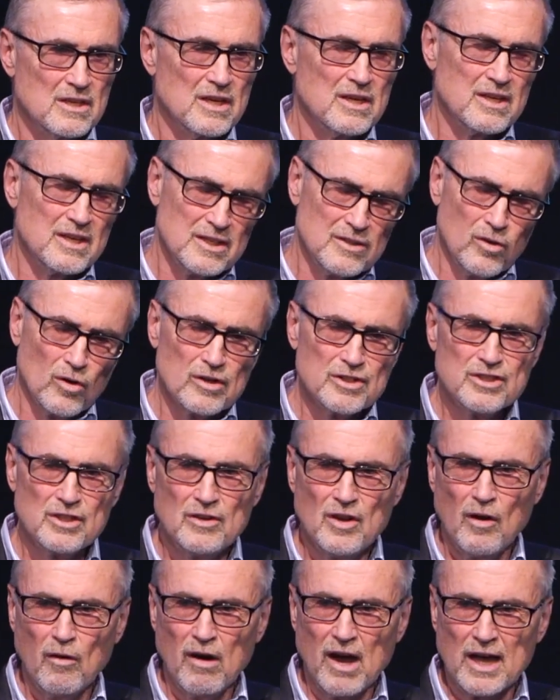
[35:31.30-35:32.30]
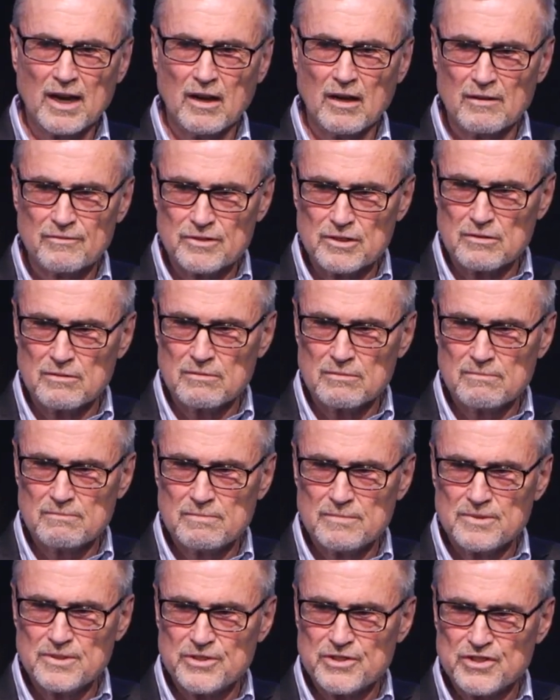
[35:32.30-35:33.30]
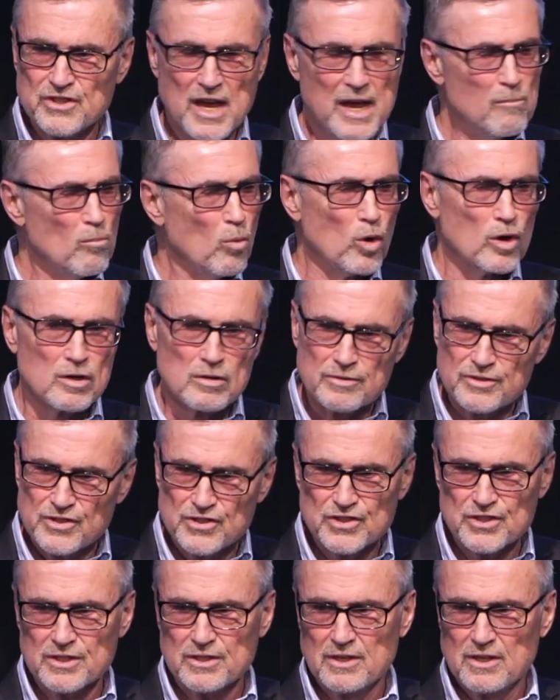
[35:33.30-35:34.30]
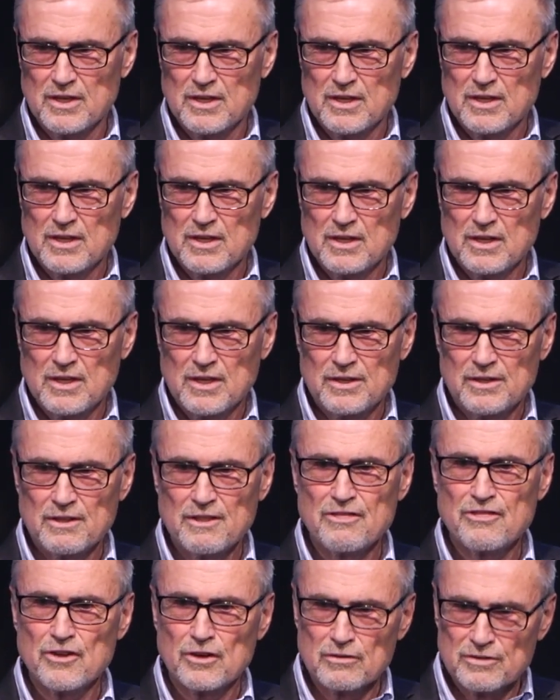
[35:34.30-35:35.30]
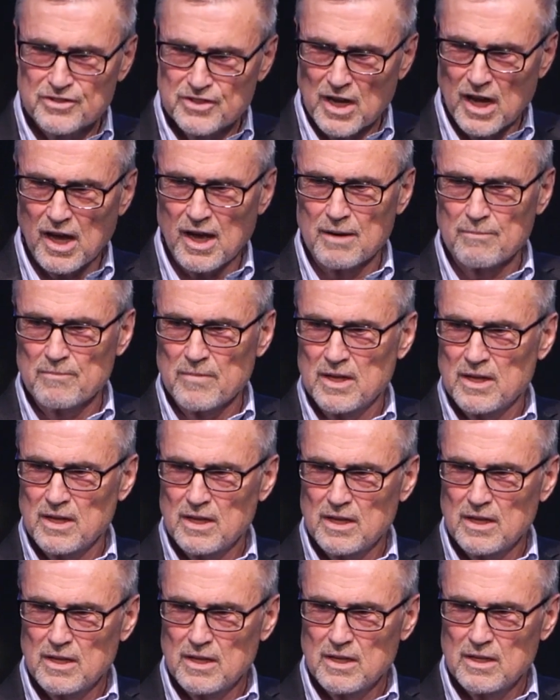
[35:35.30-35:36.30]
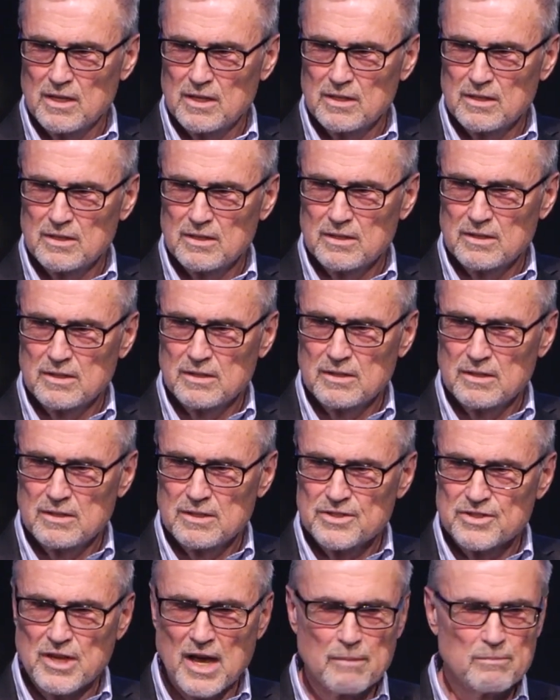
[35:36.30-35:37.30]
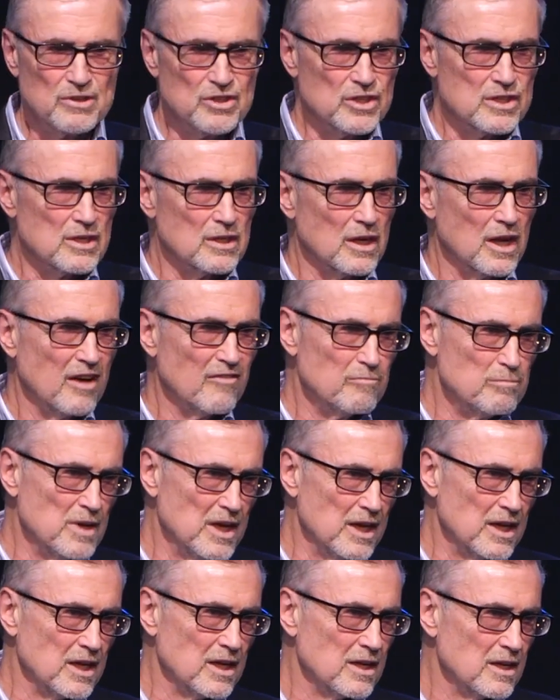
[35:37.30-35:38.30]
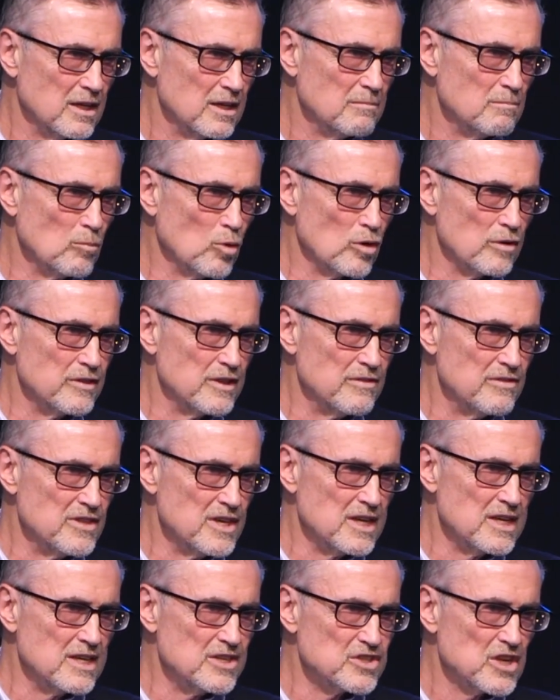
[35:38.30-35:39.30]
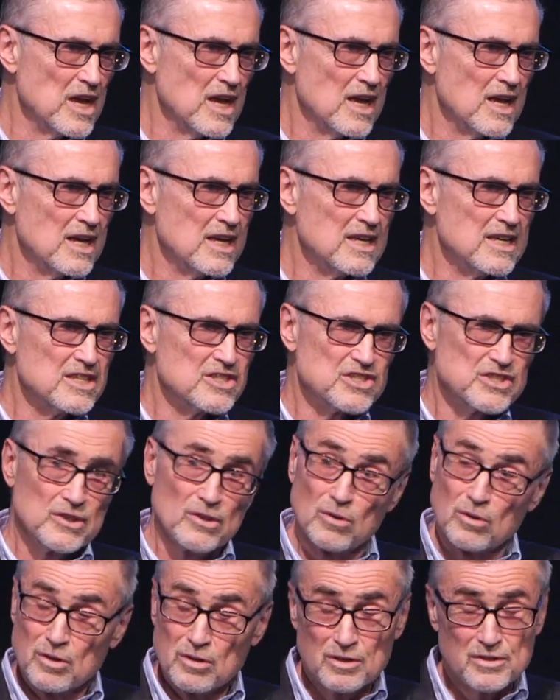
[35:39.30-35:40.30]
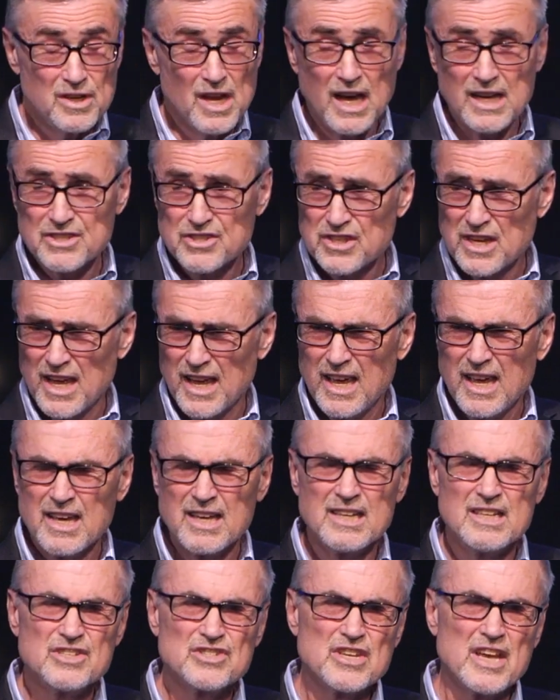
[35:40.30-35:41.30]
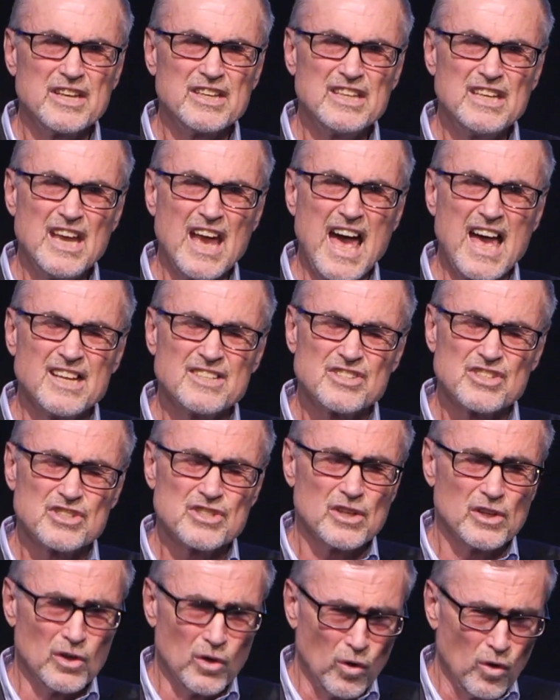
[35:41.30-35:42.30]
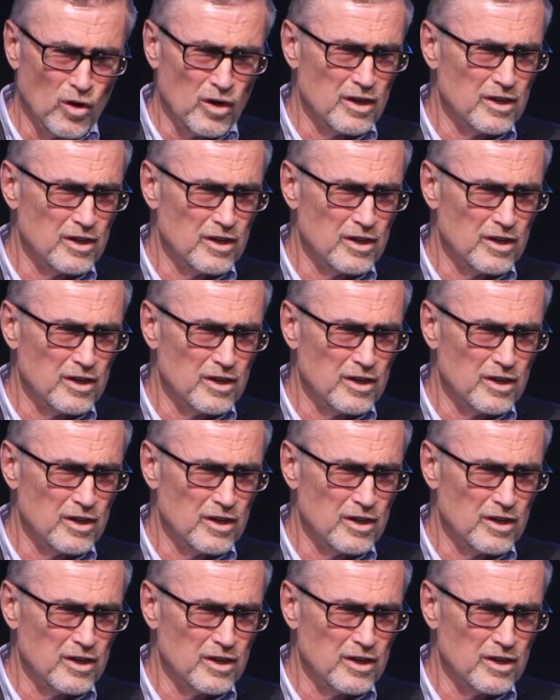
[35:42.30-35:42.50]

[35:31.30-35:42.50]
Lord, you know I love you. Same words. The third time, Simon, do you love me more than these? He still could not say. He said, yes, Lord.